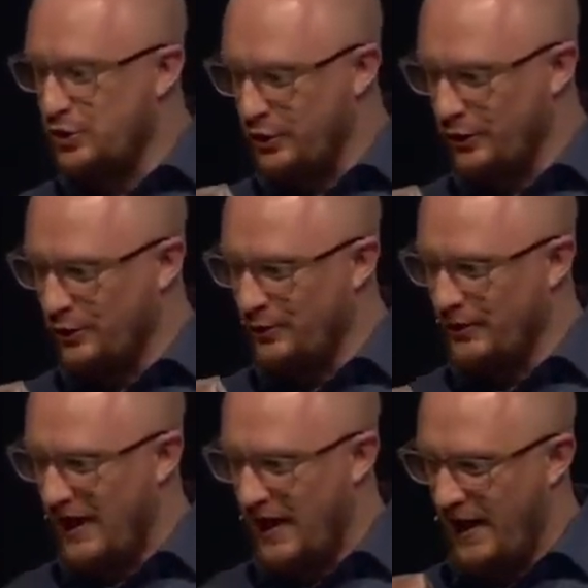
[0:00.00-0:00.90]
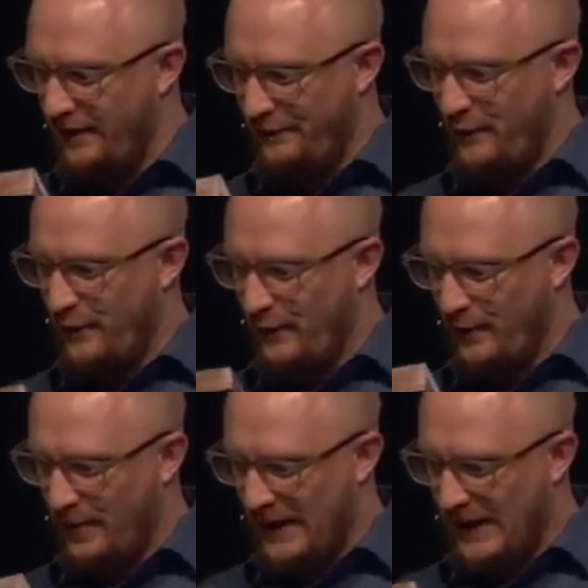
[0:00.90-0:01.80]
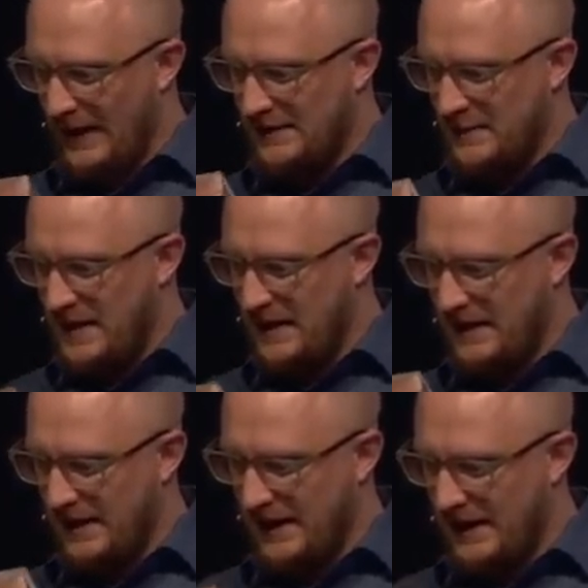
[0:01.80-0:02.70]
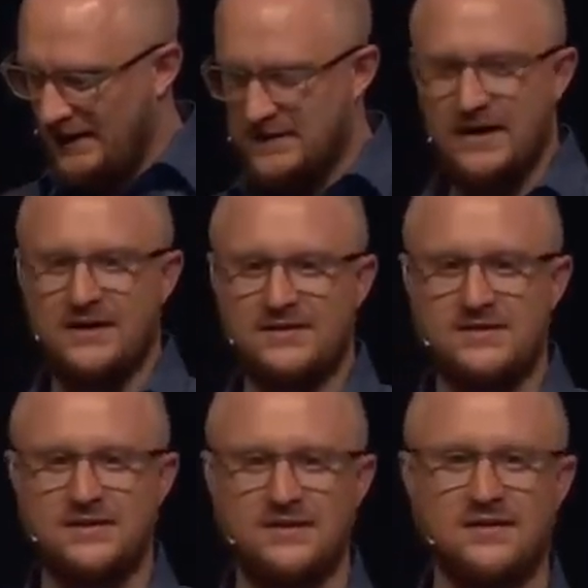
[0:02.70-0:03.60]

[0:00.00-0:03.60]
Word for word: Do not forbid speaking in tongues.